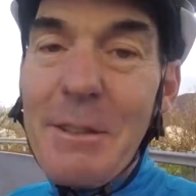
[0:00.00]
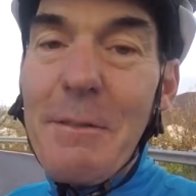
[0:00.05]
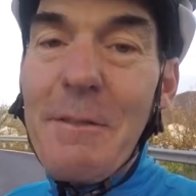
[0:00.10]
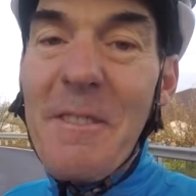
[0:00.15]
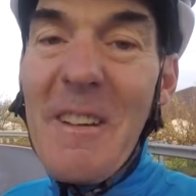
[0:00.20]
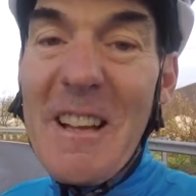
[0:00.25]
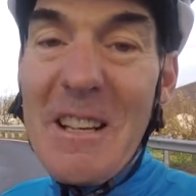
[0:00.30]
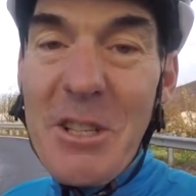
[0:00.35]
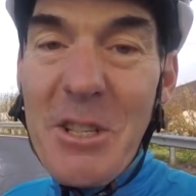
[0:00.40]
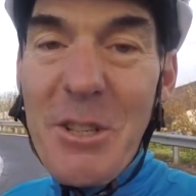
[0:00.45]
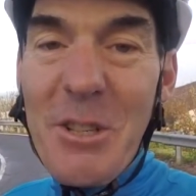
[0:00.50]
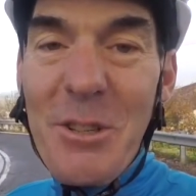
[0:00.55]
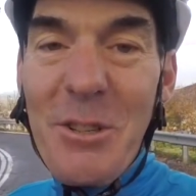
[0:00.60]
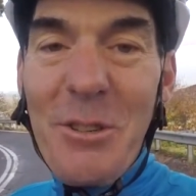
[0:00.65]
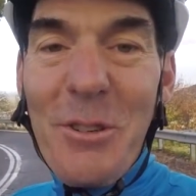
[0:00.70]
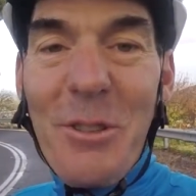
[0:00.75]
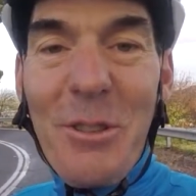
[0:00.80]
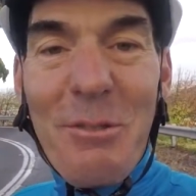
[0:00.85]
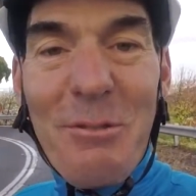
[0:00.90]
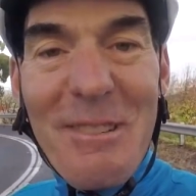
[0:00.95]

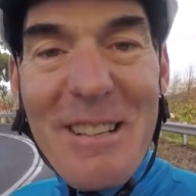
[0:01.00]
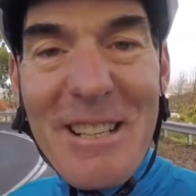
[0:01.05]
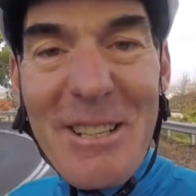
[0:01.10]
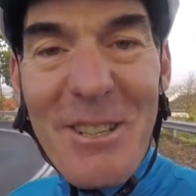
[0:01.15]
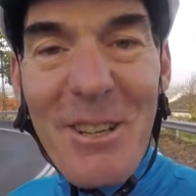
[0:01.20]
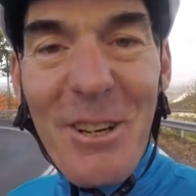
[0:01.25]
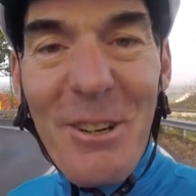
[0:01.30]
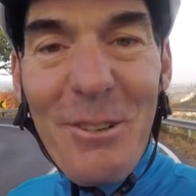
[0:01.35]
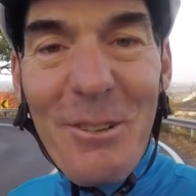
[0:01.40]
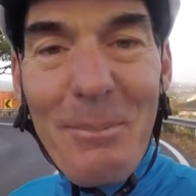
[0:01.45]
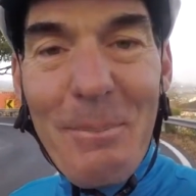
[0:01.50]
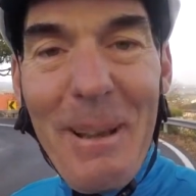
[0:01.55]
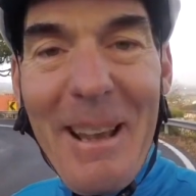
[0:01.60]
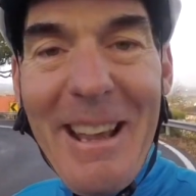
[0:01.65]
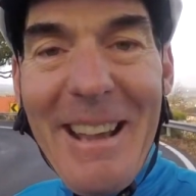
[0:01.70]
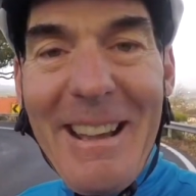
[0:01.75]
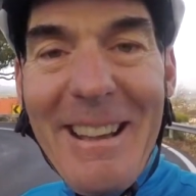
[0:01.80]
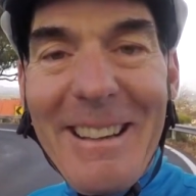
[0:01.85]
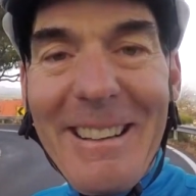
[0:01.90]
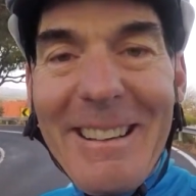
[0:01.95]
functional threshold
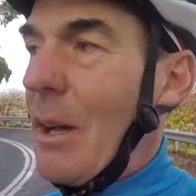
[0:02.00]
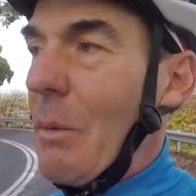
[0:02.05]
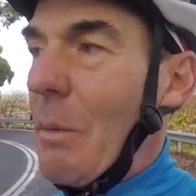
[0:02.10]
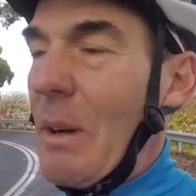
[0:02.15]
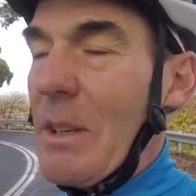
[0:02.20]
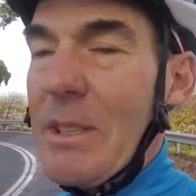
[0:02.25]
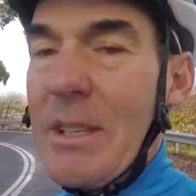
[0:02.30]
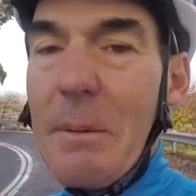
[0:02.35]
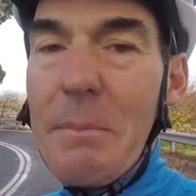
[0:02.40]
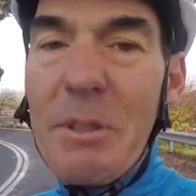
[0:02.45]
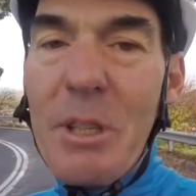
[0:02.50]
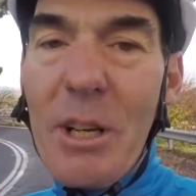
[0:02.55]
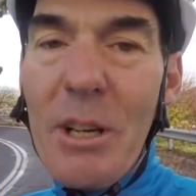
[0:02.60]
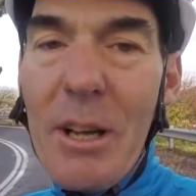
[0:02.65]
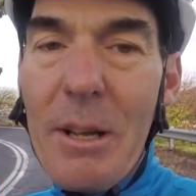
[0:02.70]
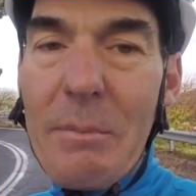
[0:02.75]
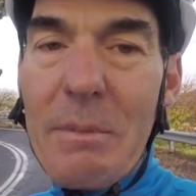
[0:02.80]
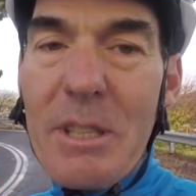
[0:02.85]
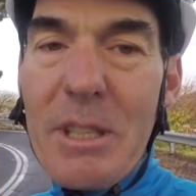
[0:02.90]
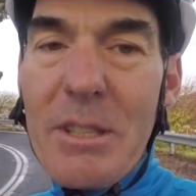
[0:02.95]
power, and why
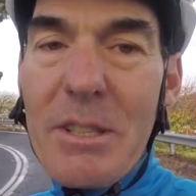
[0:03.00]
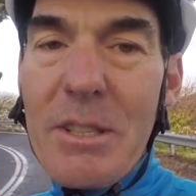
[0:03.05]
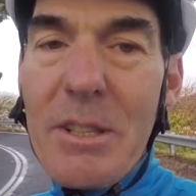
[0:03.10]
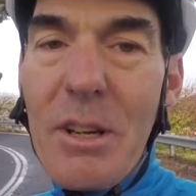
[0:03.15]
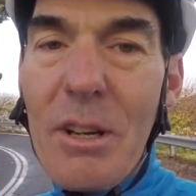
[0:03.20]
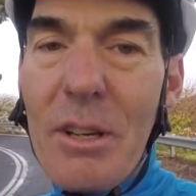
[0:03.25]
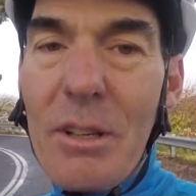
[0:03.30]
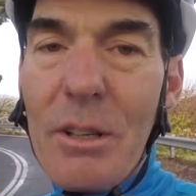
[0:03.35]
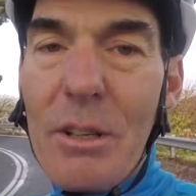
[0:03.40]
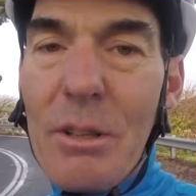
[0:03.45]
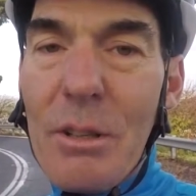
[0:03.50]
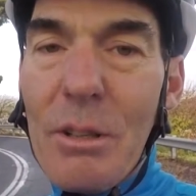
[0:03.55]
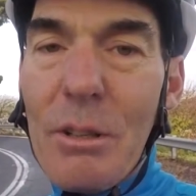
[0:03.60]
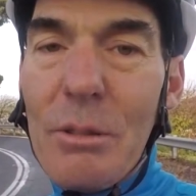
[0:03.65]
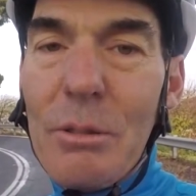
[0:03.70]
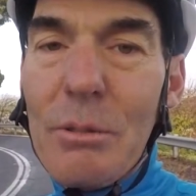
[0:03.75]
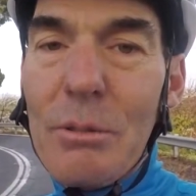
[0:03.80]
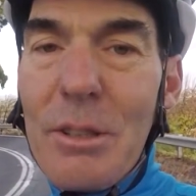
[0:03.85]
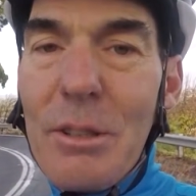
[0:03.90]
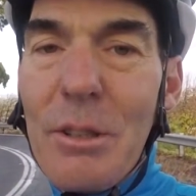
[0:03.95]
sometimes it's not
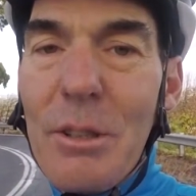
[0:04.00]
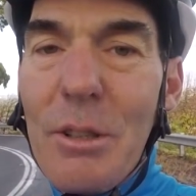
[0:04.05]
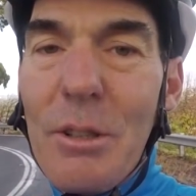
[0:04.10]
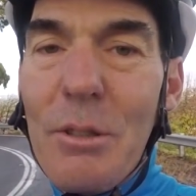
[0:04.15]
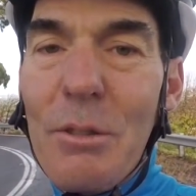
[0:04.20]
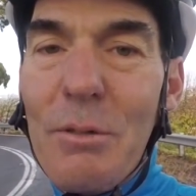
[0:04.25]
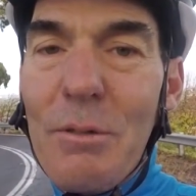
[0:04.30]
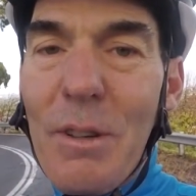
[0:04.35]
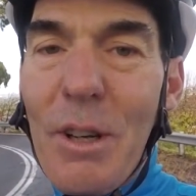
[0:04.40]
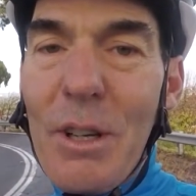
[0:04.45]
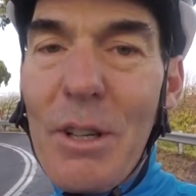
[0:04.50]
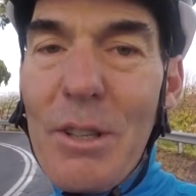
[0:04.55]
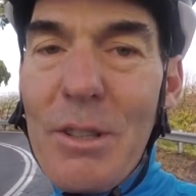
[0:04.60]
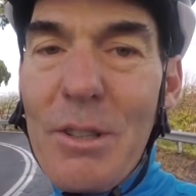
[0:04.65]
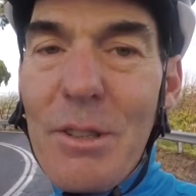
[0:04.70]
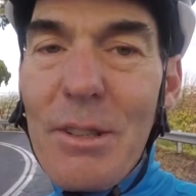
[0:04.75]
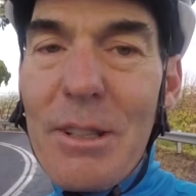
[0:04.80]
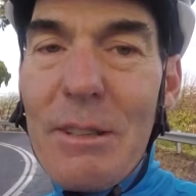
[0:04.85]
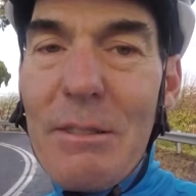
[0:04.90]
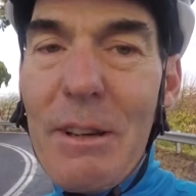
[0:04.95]
cool to
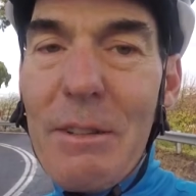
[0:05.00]
focus on your